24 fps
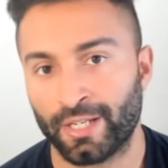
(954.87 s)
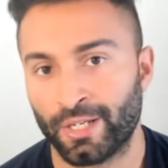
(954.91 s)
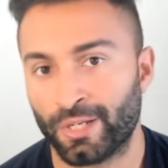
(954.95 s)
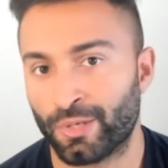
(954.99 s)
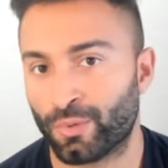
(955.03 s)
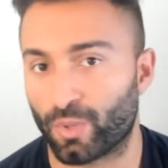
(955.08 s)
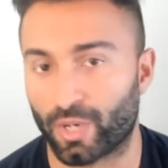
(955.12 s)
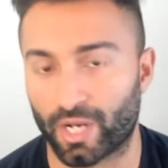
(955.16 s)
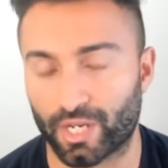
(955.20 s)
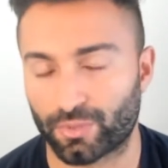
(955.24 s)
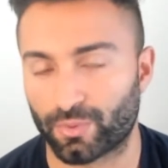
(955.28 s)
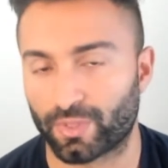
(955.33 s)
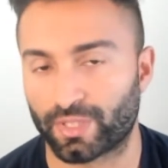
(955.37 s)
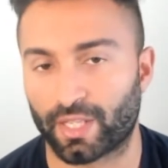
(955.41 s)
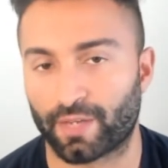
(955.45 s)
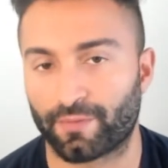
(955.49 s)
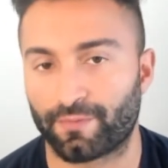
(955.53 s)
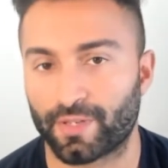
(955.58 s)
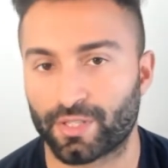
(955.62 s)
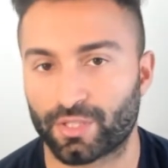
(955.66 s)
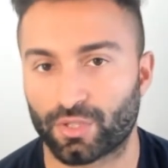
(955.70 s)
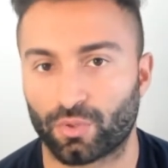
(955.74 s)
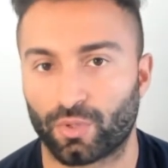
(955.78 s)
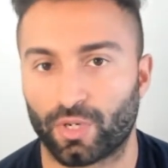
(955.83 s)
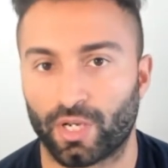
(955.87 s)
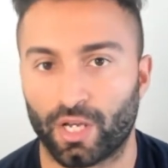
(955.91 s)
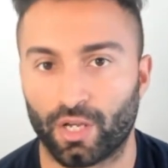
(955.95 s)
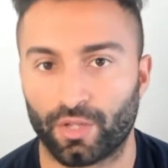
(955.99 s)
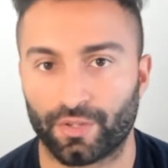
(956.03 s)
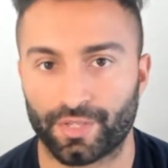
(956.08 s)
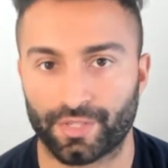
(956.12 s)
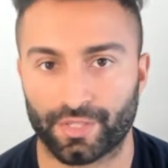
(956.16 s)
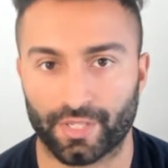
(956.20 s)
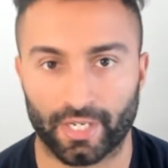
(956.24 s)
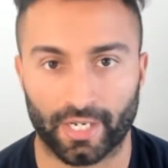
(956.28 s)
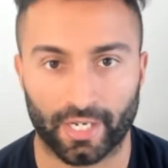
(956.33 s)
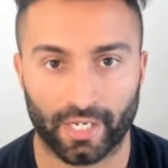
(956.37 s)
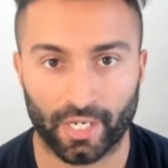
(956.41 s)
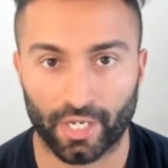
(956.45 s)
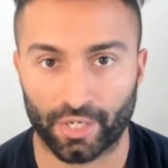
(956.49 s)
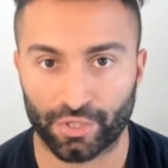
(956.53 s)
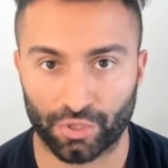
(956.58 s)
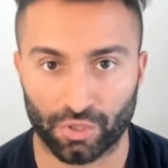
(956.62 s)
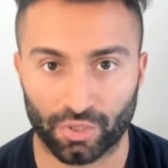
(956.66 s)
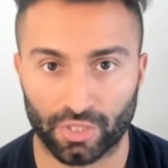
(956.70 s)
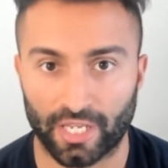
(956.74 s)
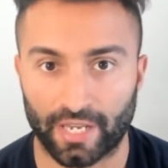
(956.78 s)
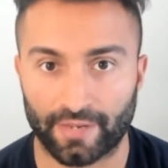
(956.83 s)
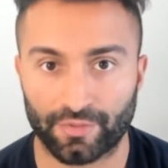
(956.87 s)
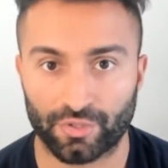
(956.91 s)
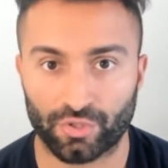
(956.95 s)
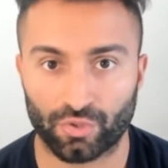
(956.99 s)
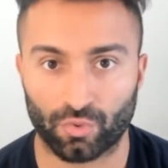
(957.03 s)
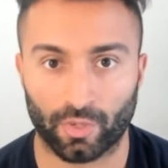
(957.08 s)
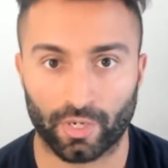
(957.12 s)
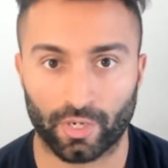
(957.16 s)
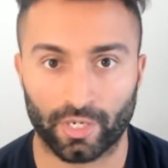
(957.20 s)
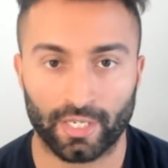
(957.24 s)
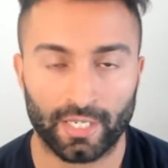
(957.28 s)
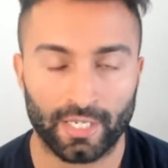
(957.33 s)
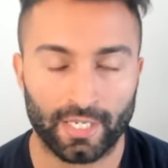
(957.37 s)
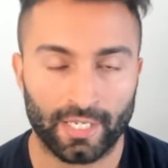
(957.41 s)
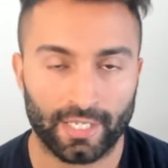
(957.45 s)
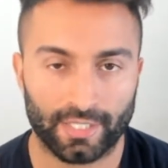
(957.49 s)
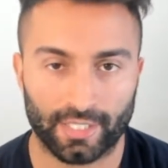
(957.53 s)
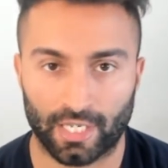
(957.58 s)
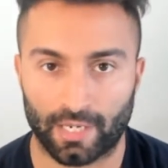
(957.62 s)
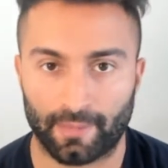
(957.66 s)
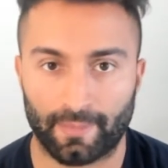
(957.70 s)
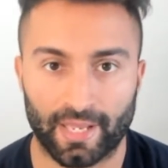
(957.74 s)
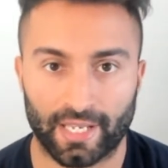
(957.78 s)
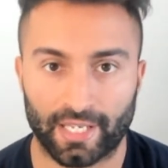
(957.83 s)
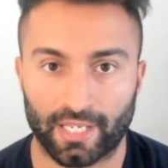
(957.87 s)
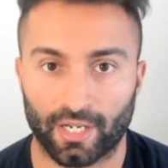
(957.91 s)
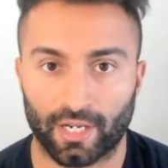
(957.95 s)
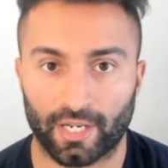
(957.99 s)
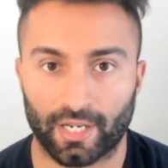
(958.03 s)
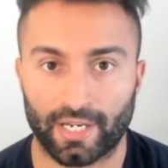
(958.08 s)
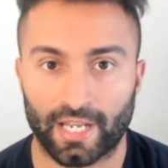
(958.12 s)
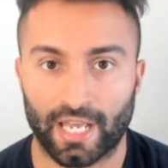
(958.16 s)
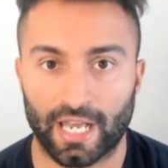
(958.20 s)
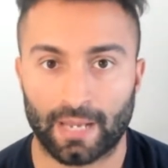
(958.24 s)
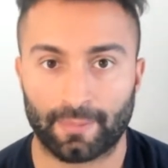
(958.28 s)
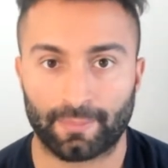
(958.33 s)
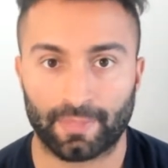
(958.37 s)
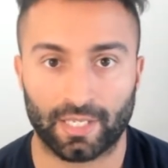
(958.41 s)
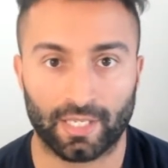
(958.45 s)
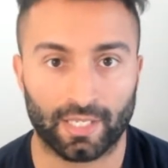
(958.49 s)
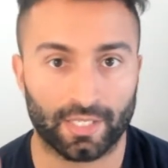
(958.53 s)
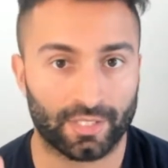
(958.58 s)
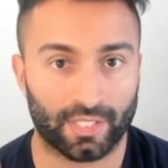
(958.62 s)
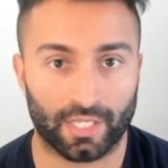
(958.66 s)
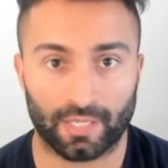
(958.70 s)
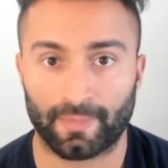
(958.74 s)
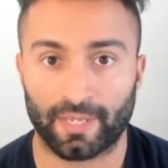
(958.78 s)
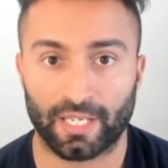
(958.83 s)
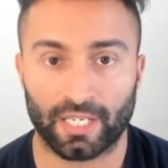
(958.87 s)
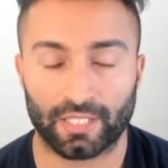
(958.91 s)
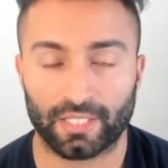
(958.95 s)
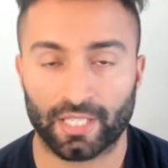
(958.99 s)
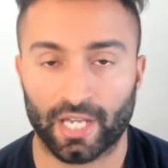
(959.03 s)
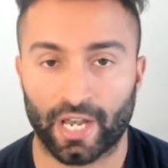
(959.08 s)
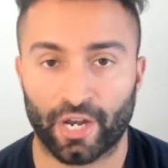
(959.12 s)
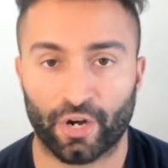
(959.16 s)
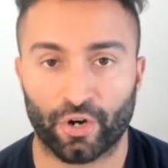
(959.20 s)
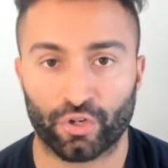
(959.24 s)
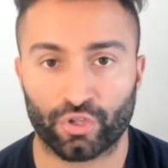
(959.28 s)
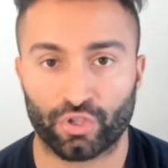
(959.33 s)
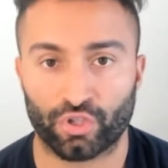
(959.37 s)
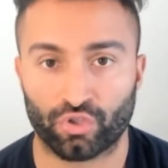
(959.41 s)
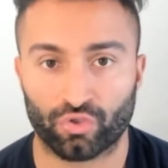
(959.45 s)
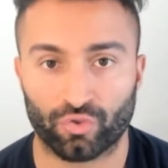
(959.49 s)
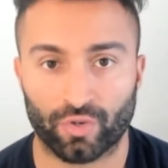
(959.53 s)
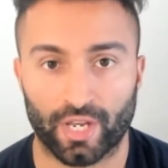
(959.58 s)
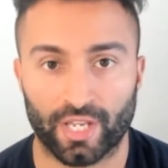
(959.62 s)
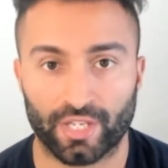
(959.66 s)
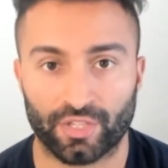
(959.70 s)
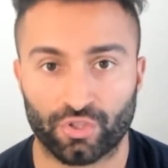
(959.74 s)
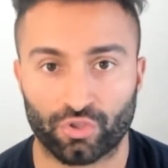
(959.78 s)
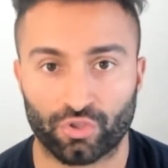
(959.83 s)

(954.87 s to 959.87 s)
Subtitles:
Well, guess what? That physical health is going to cut your life short. It's going to make you unhappy. It's going to make you tired, stressed,